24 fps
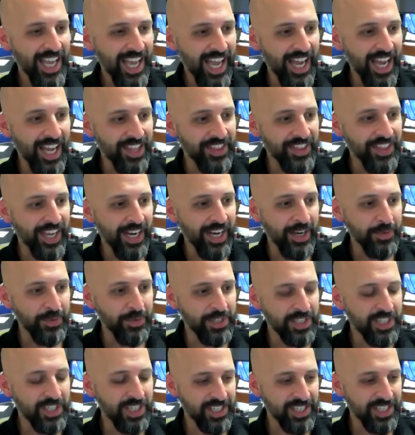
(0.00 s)
uh, that i
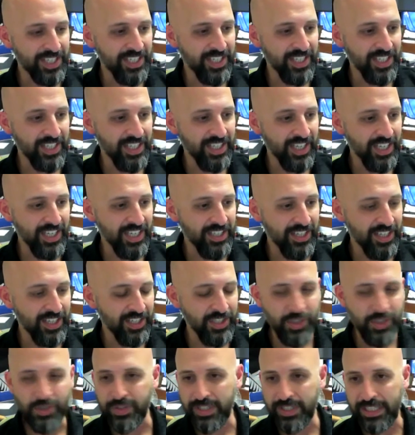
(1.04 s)
was just a, a,
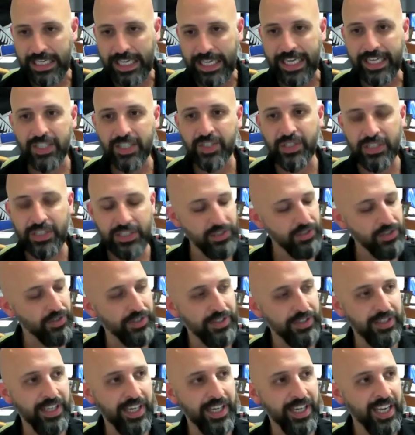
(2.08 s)
junior lecturer sort
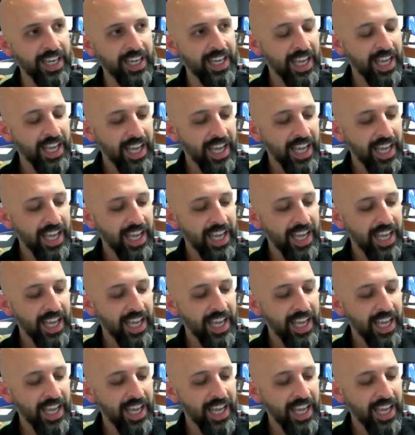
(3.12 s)
of thing